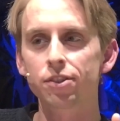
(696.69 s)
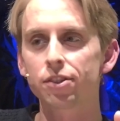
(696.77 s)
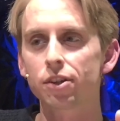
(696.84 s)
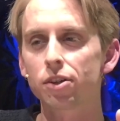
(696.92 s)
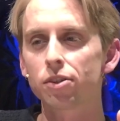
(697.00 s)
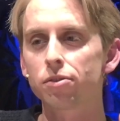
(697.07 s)

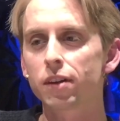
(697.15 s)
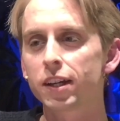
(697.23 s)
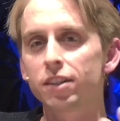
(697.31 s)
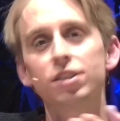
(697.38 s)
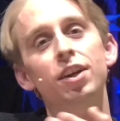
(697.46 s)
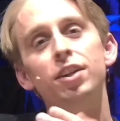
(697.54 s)
so I
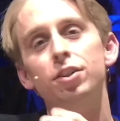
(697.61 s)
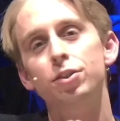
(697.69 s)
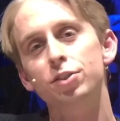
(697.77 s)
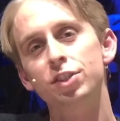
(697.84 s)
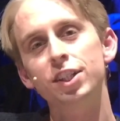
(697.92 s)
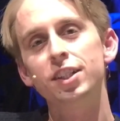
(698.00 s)
decided to
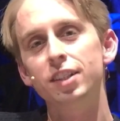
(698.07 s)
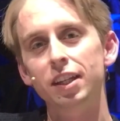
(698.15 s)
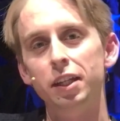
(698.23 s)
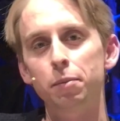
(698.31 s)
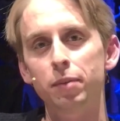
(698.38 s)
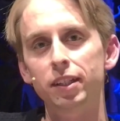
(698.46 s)
cheat a
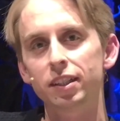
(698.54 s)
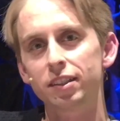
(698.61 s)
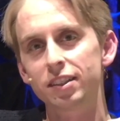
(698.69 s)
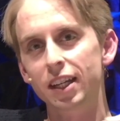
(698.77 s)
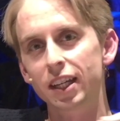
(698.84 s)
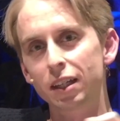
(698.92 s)
little bit
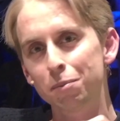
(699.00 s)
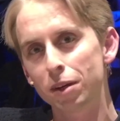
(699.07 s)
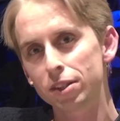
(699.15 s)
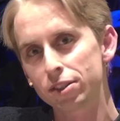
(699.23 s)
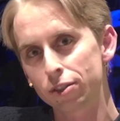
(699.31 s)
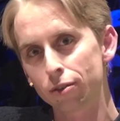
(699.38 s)
and take a
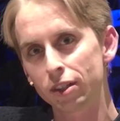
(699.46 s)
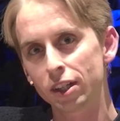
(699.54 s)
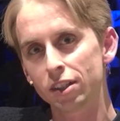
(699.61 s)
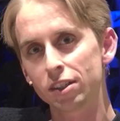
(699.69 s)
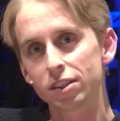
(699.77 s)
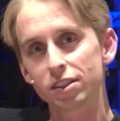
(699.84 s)
bus to
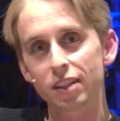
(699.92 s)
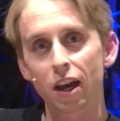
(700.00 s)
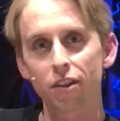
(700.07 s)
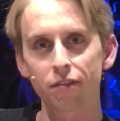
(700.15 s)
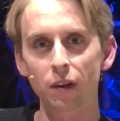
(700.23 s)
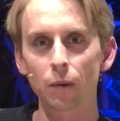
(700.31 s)
the
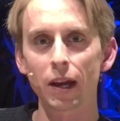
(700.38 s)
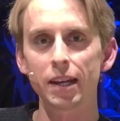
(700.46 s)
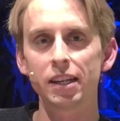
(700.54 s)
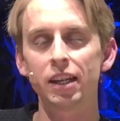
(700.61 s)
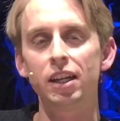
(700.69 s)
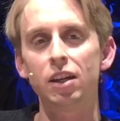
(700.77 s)
south of
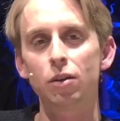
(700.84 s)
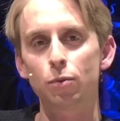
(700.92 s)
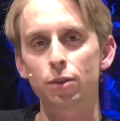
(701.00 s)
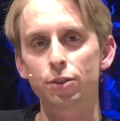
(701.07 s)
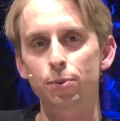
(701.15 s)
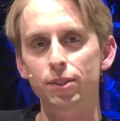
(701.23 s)
Iran,
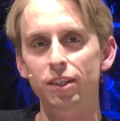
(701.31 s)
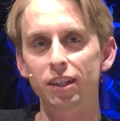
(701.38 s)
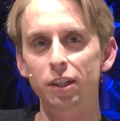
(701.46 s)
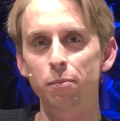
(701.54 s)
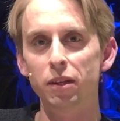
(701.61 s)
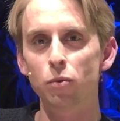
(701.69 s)
which was a
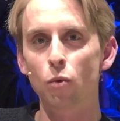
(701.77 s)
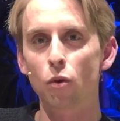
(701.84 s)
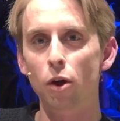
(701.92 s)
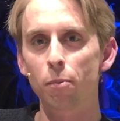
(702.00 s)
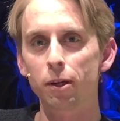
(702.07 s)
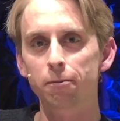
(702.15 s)
little bit warmer.